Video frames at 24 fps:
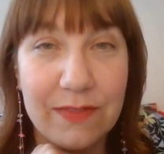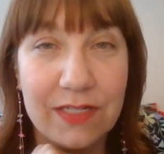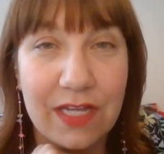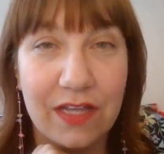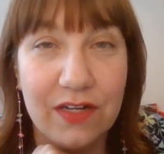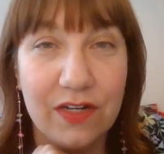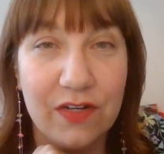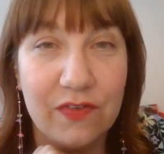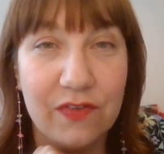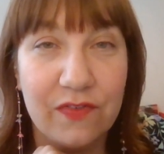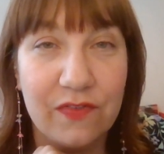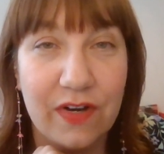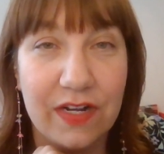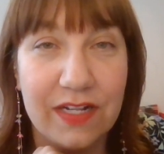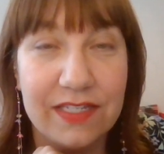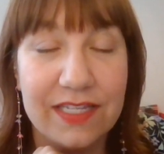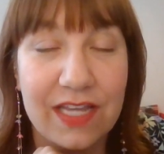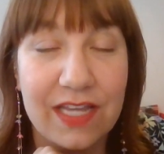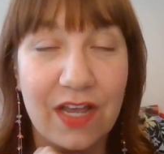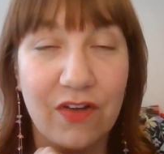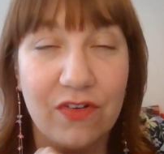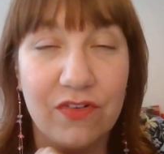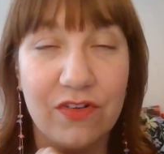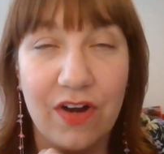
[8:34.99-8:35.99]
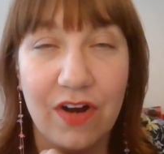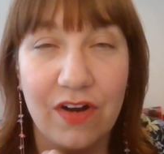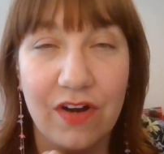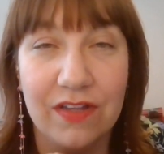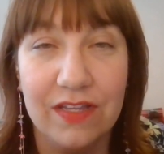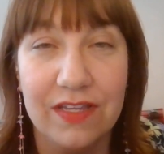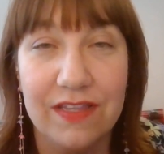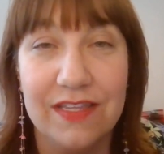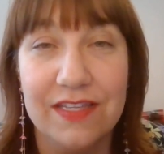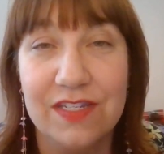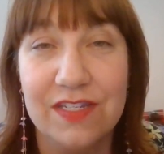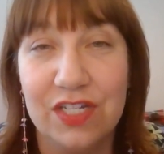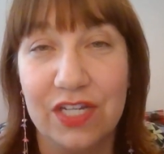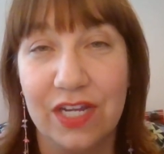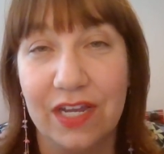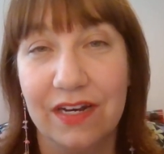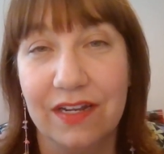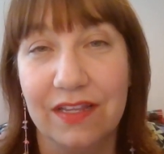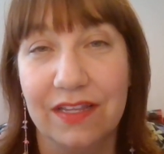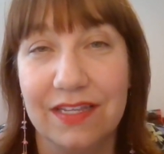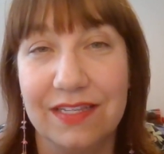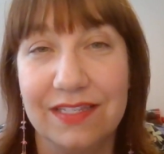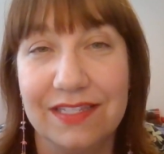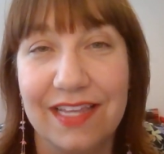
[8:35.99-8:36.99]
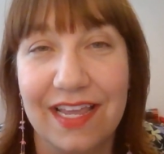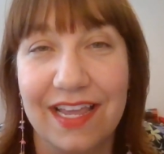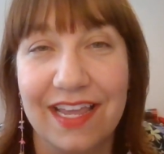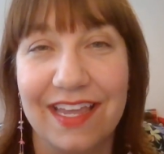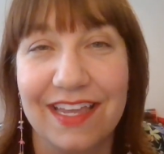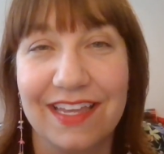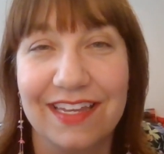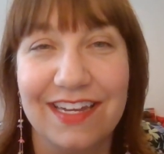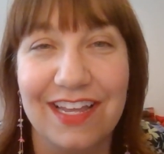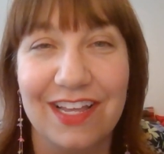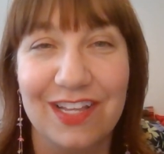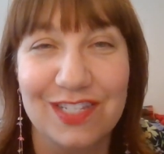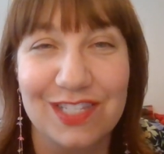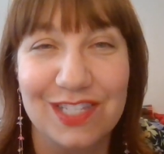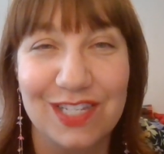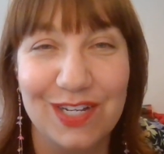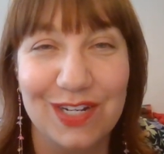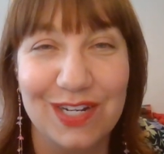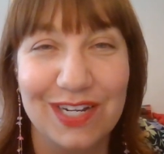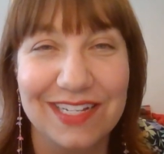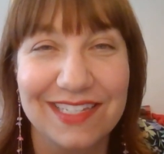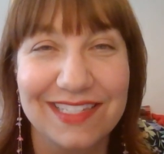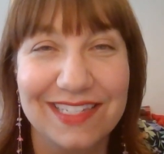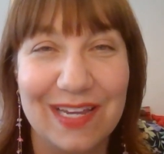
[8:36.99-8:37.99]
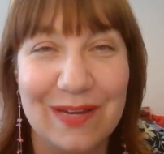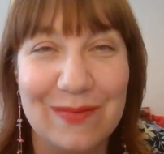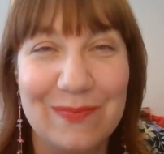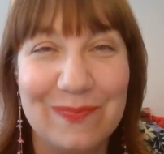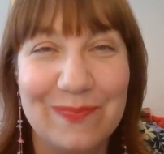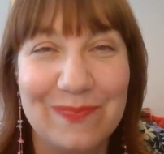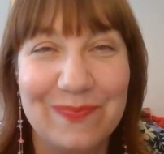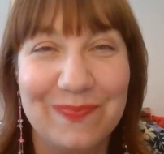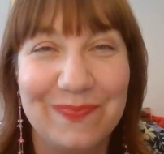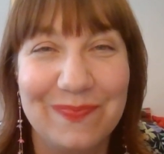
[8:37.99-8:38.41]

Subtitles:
tell your friends how gnarly this channel is, and I'll see you next time.